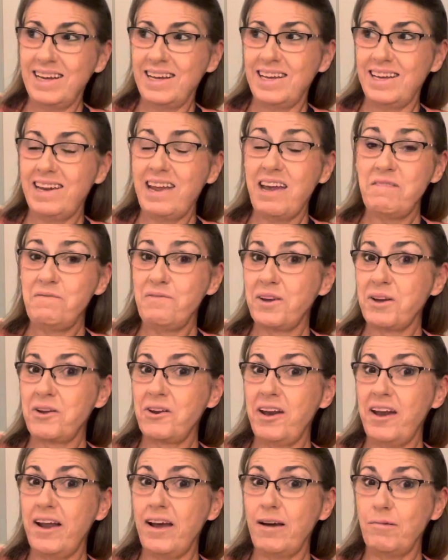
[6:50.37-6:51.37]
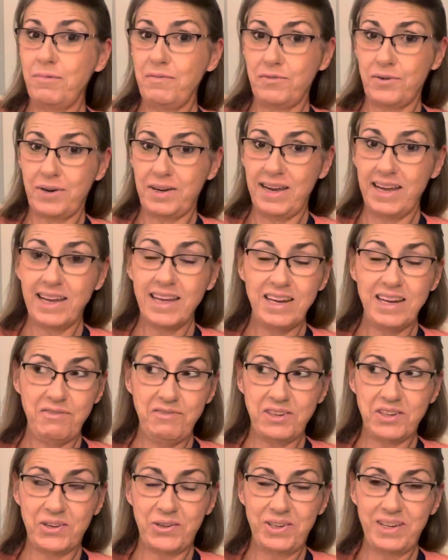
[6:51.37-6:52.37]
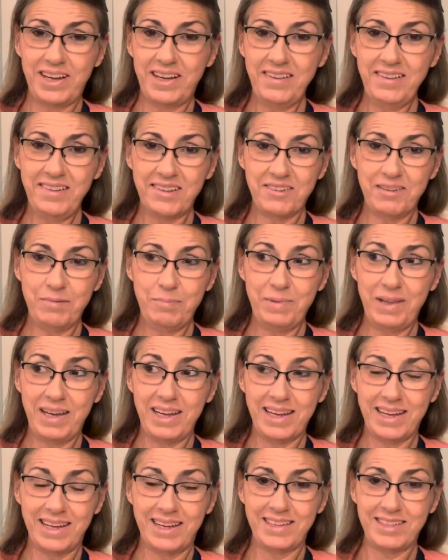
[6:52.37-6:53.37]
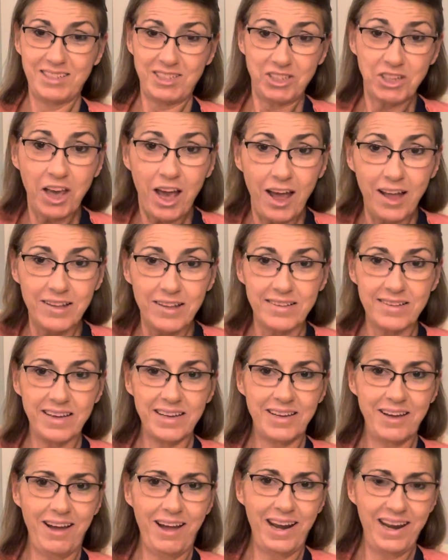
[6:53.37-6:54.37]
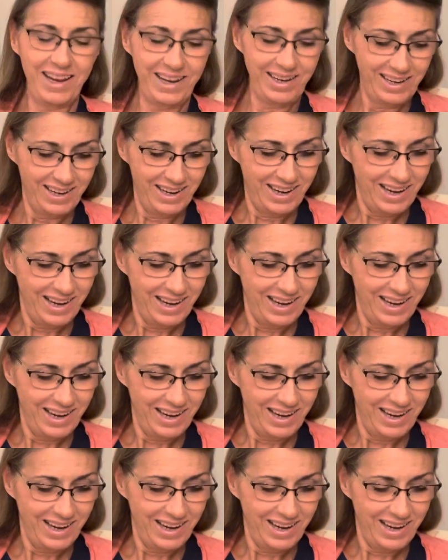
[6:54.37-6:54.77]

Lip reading: and I'd figured it out before negative told us, so I'm like, yes, I got it.